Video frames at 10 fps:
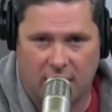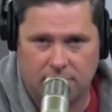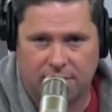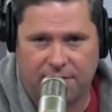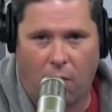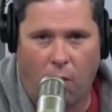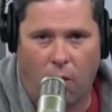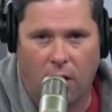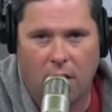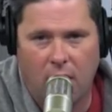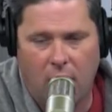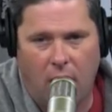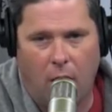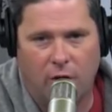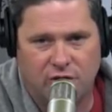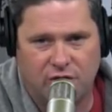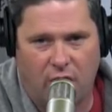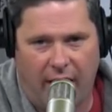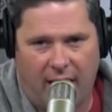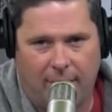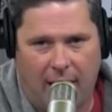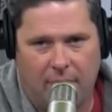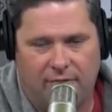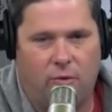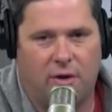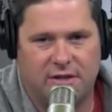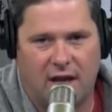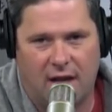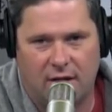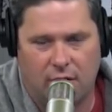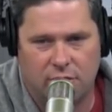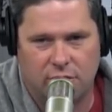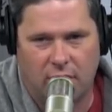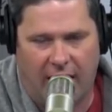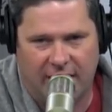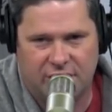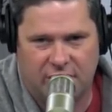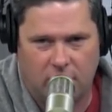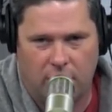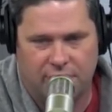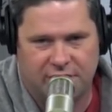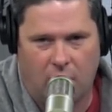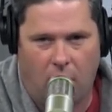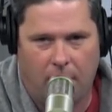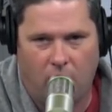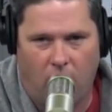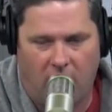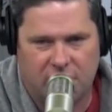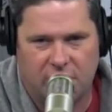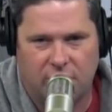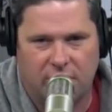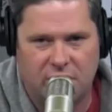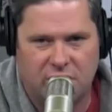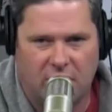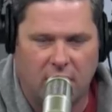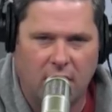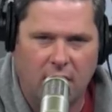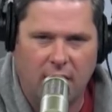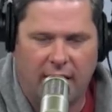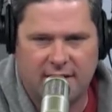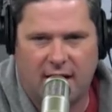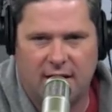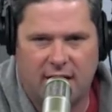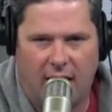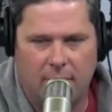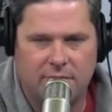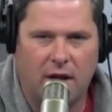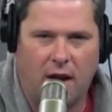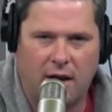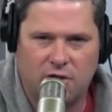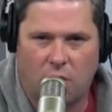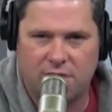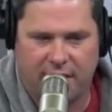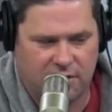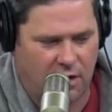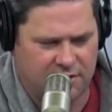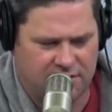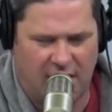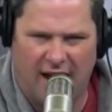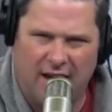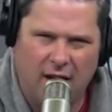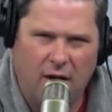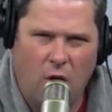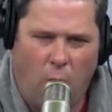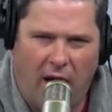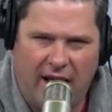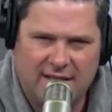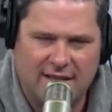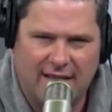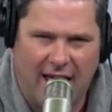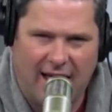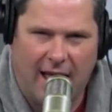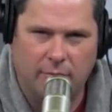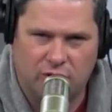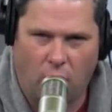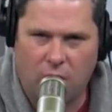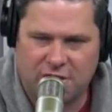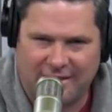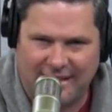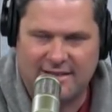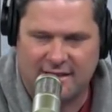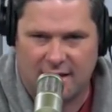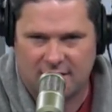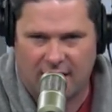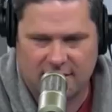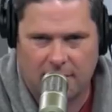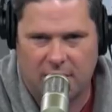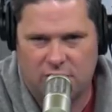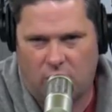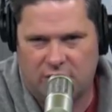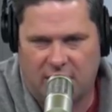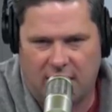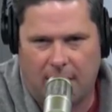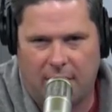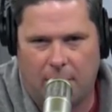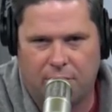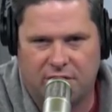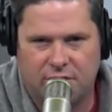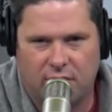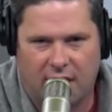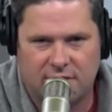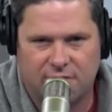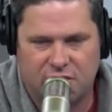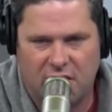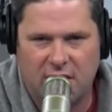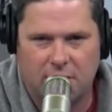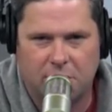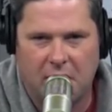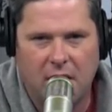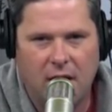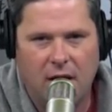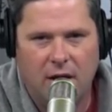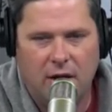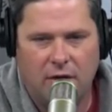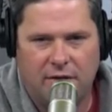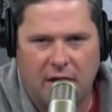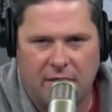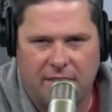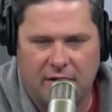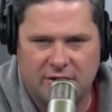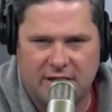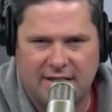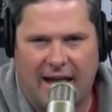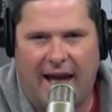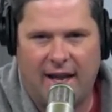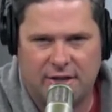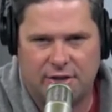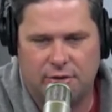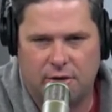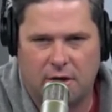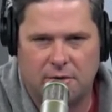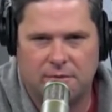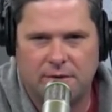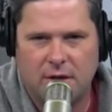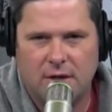done before, what you saw Alabama and Florida State, do last year, what you'll see Auburn and Washington do this year. That's the kind of game that a lot of Georgia fans are also saying, hey, why isn't that game Georgia this season? That's going to be Georgia again coming up pretty soon against Virginia. But, there's this attitude of,